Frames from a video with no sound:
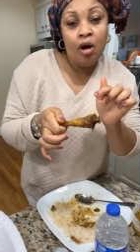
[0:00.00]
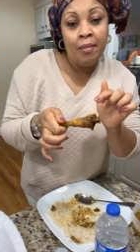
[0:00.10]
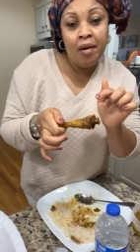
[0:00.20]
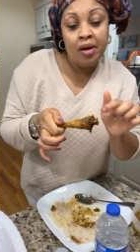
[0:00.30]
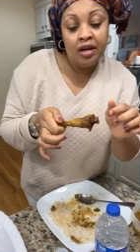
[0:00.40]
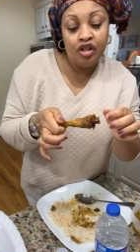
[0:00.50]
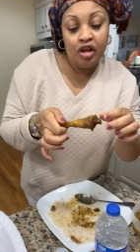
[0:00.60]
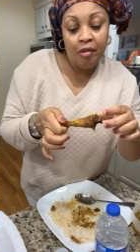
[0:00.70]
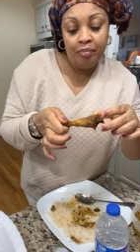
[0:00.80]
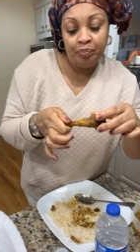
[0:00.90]
to American
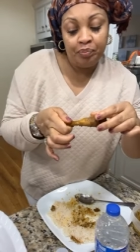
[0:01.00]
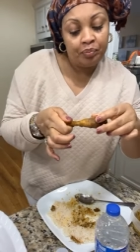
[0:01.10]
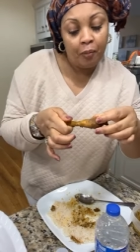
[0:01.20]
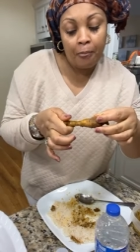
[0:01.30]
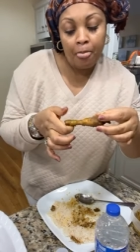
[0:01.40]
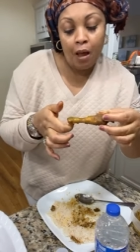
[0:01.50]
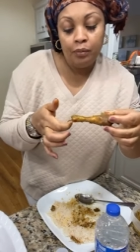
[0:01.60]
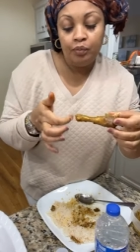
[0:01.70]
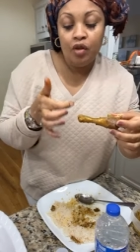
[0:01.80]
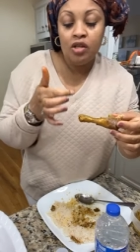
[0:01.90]
chicken,
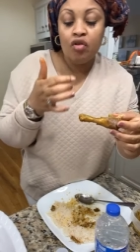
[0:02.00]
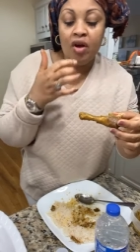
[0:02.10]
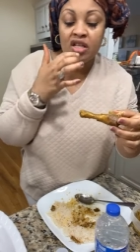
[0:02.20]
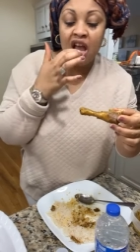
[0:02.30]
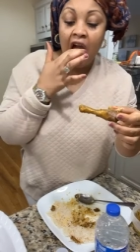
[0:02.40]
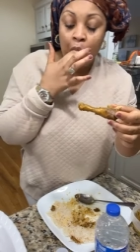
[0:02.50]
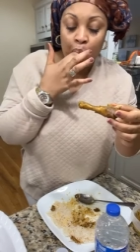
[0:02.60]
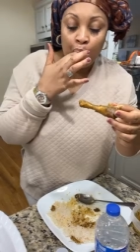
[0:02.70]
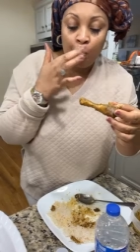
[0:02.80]
it's crazy.